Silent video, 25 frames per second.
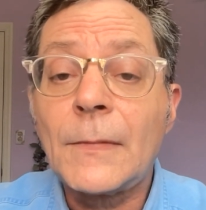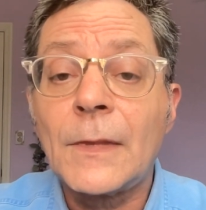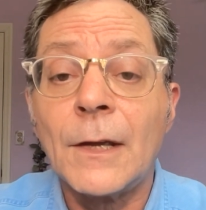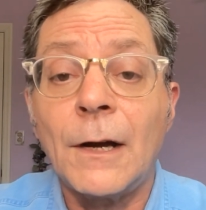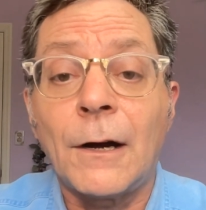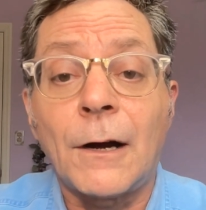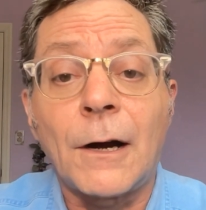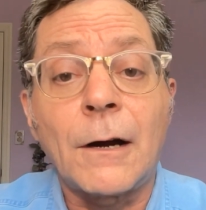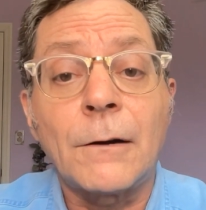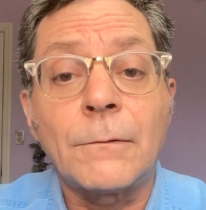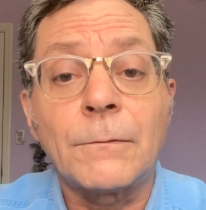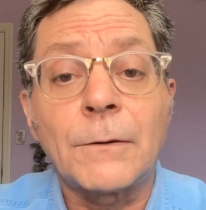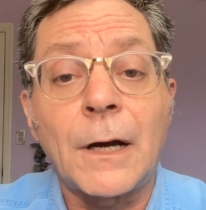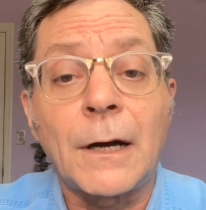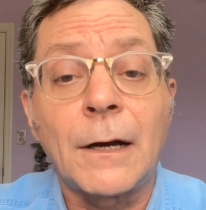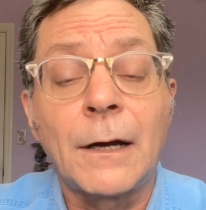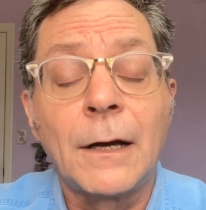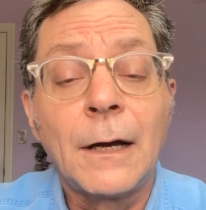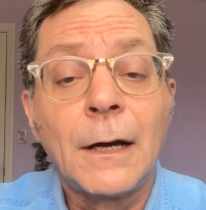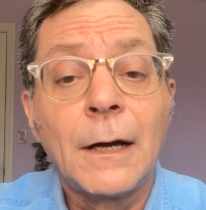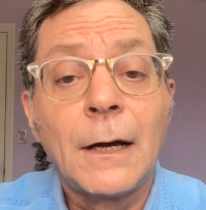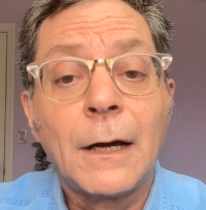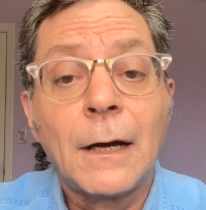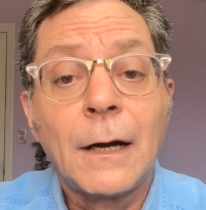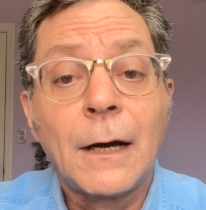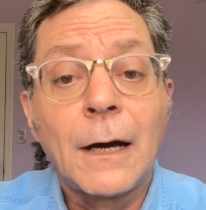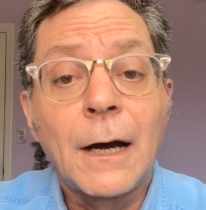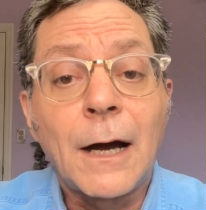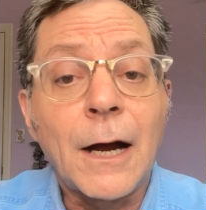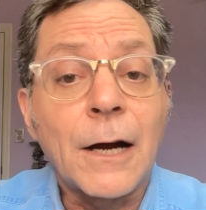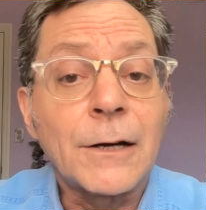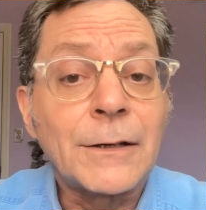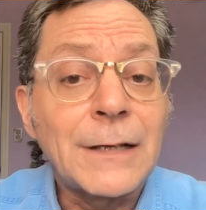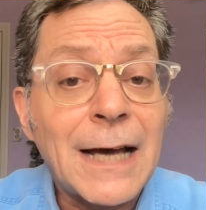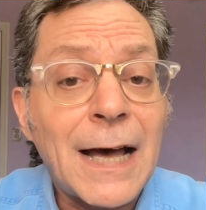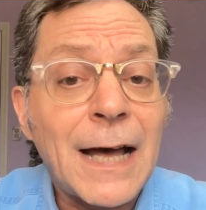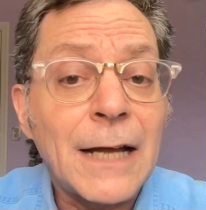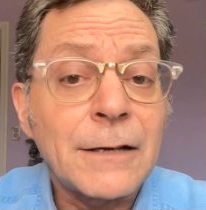
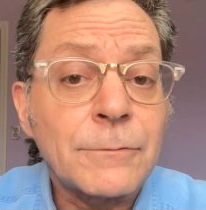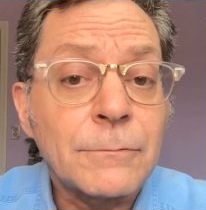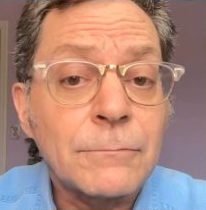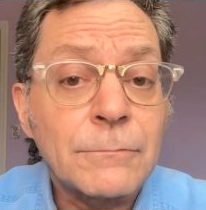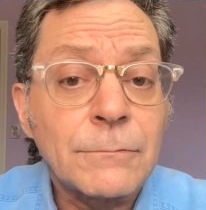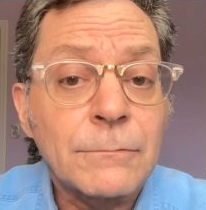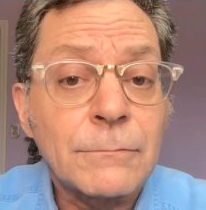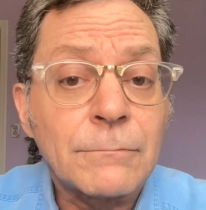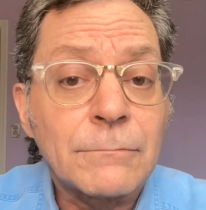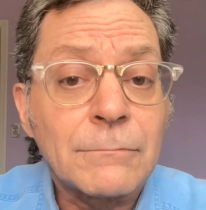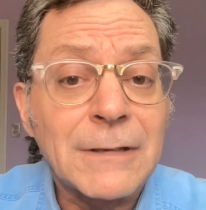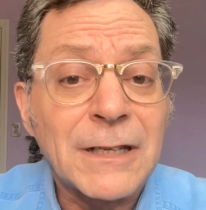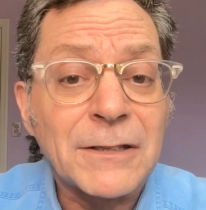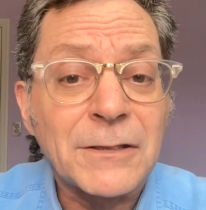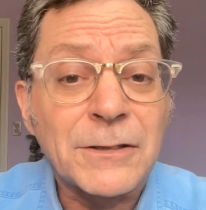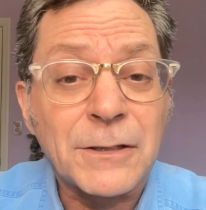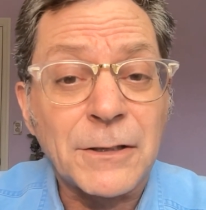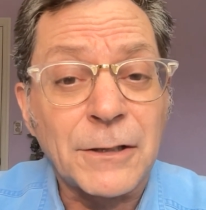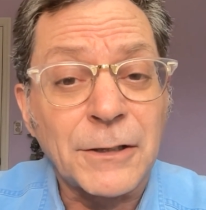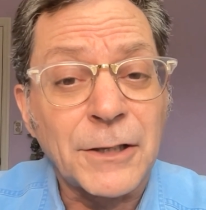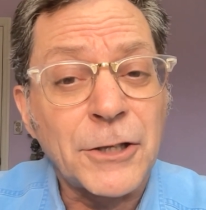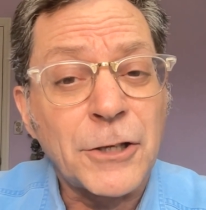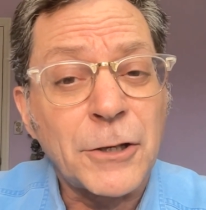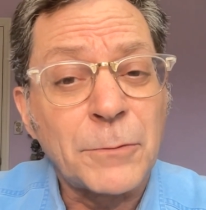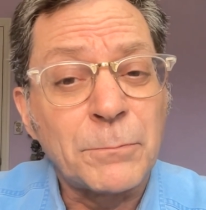are not necessarily